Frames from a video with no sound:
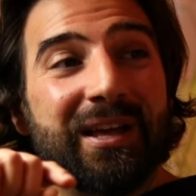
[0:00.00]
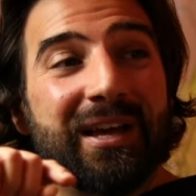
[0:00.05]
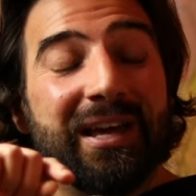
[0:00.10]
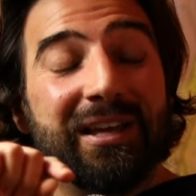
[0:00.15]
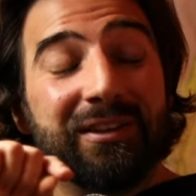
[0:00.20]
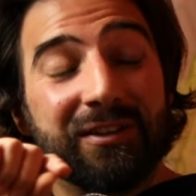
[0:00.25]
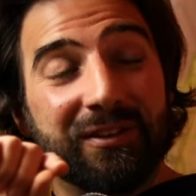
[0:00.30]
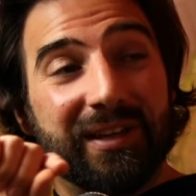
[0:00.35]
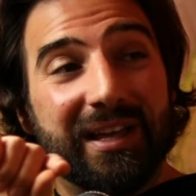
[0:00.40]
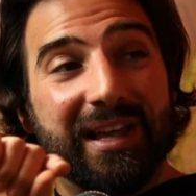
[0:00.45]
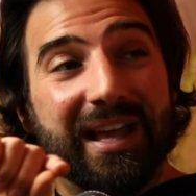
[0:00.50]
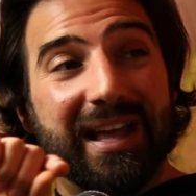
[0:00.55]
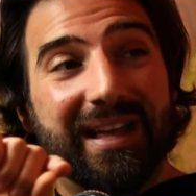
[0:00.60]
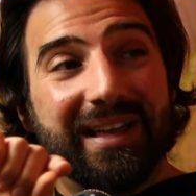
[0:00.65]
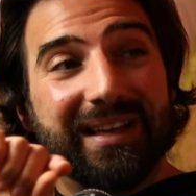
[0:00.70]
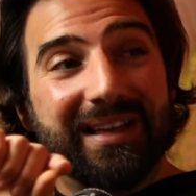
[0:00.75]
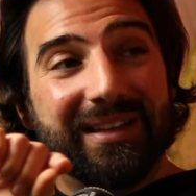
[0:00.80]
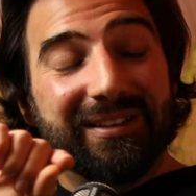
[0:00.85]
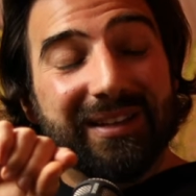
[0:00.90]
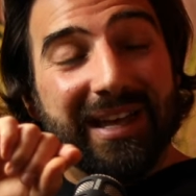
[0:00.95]
in,
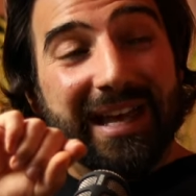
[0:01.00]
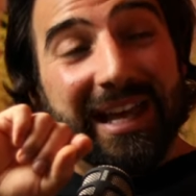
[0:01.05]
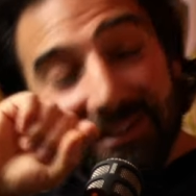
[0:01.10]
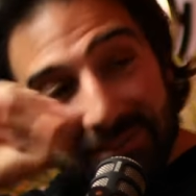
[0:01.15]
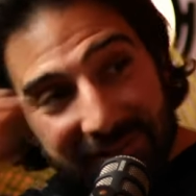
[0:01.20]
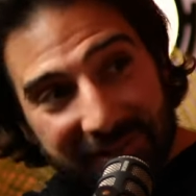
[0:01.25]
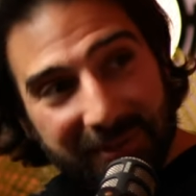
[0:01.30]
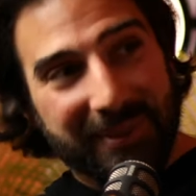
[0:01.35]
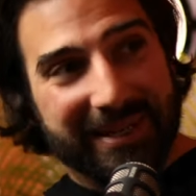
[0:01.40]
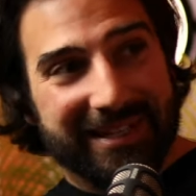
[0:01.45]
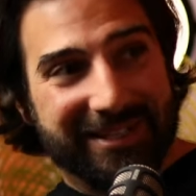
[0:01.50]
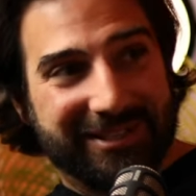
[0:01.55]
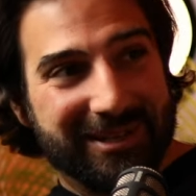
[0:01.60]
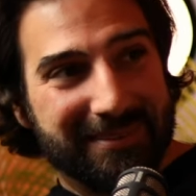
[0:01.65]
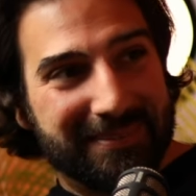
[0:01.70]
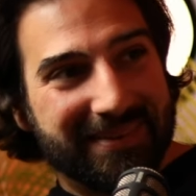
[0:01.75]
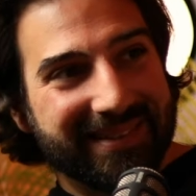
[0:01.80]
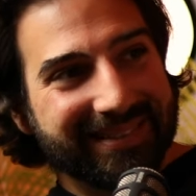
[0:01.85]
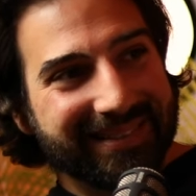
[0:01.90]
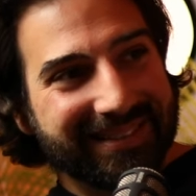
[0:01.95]
into
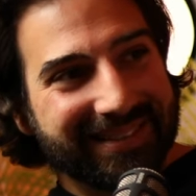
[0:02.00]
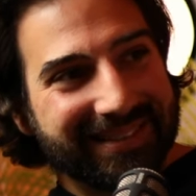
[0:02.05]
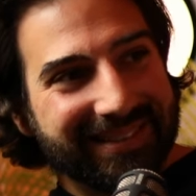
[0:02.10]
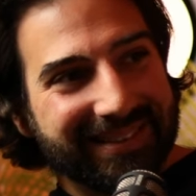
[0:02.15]
Egypt